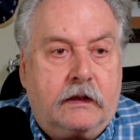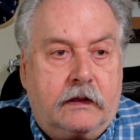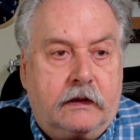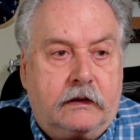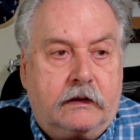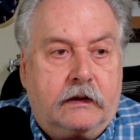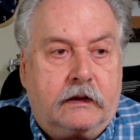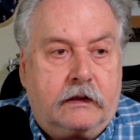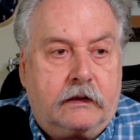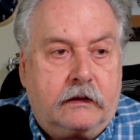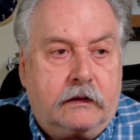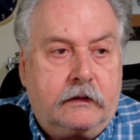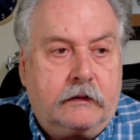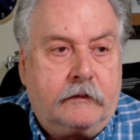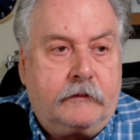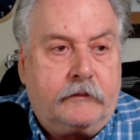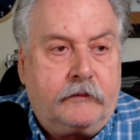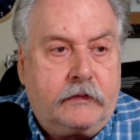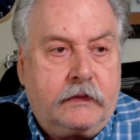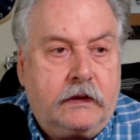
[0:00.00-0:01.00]
And uh,
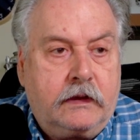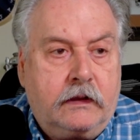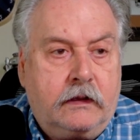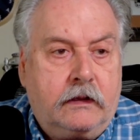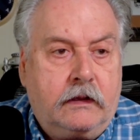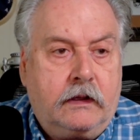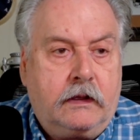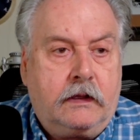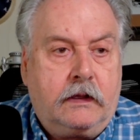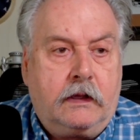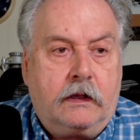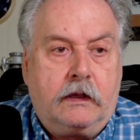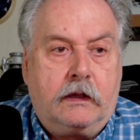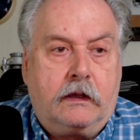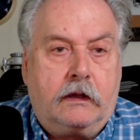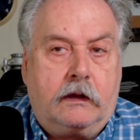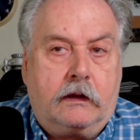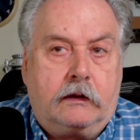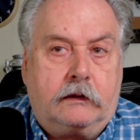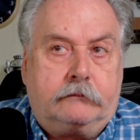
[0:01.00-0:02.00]

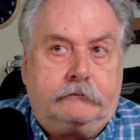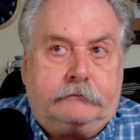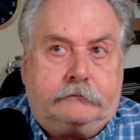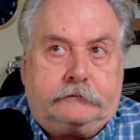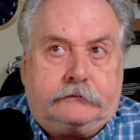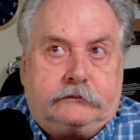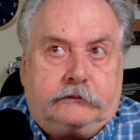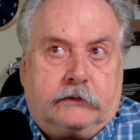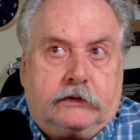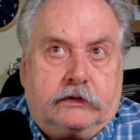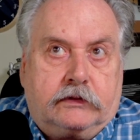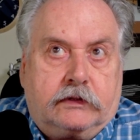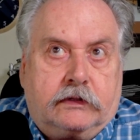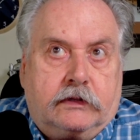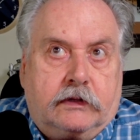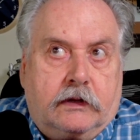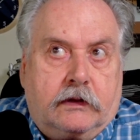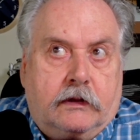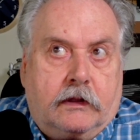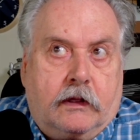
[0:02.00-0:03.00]
um, but
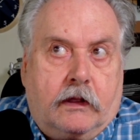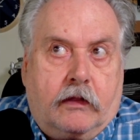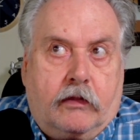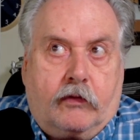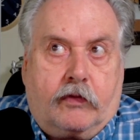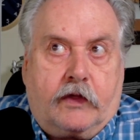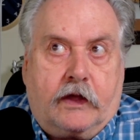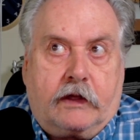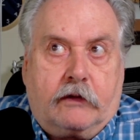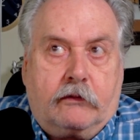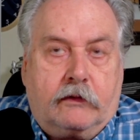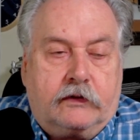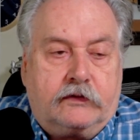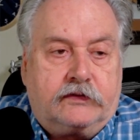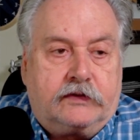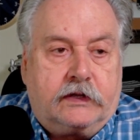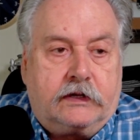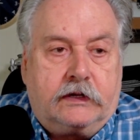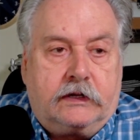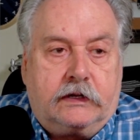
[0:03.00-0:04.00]
other thing
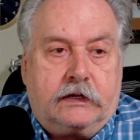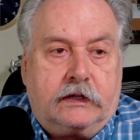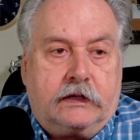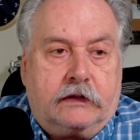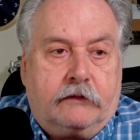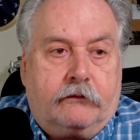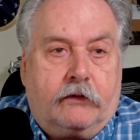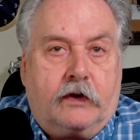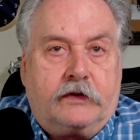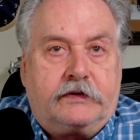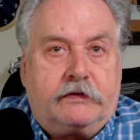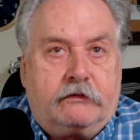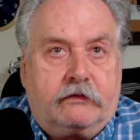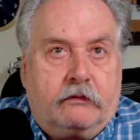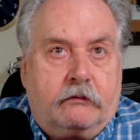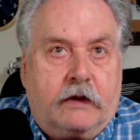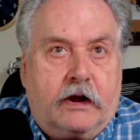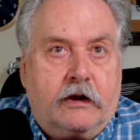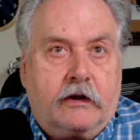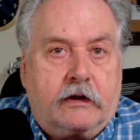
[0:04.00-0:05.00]
was uh, the Voice
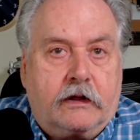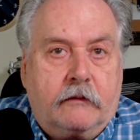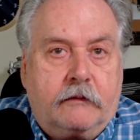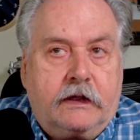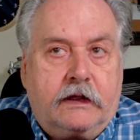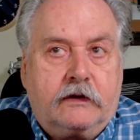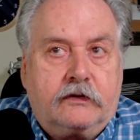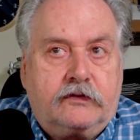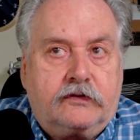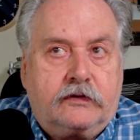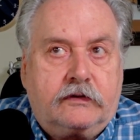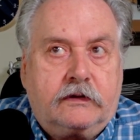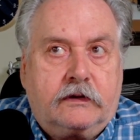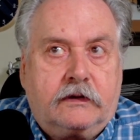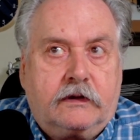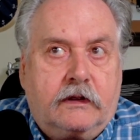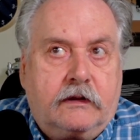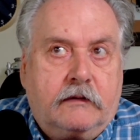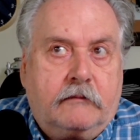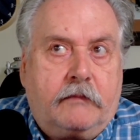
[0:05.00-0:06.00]
of America being sh-
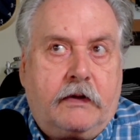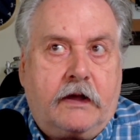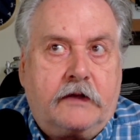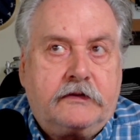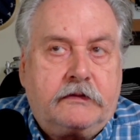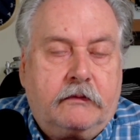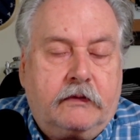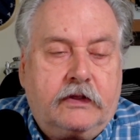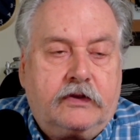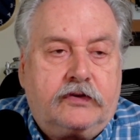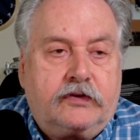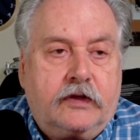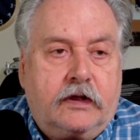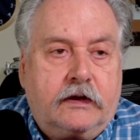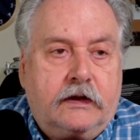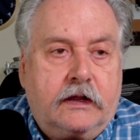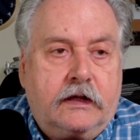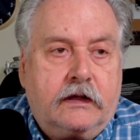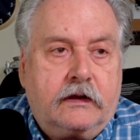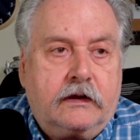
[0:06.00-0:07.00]
possibly
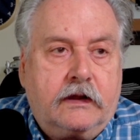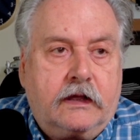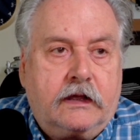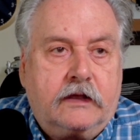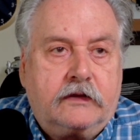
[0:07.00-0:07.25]
shut down.